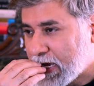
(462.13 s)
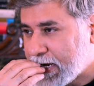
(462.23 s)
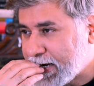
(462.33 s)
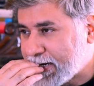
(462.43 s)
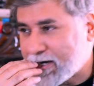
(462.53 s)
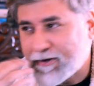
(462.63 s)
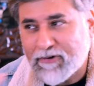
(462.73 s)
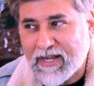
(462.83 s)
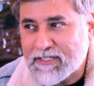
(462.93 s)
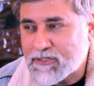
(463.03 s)
It
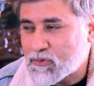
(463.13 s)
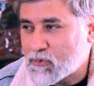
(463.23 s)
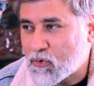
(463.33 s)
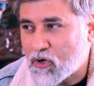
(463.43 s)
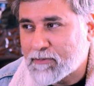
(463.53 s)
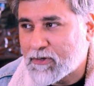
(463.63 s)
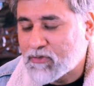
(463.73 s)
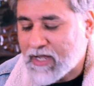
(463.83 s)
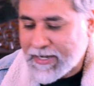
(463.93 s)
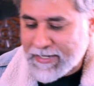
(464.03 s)
tries to talk about
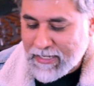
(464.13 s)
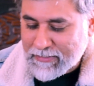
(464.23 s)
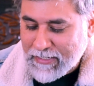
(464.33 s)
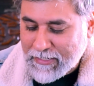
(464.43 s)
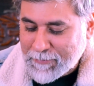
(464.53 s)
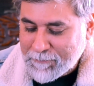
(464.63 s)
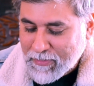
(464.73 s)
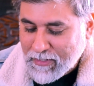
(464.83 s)
the idea that,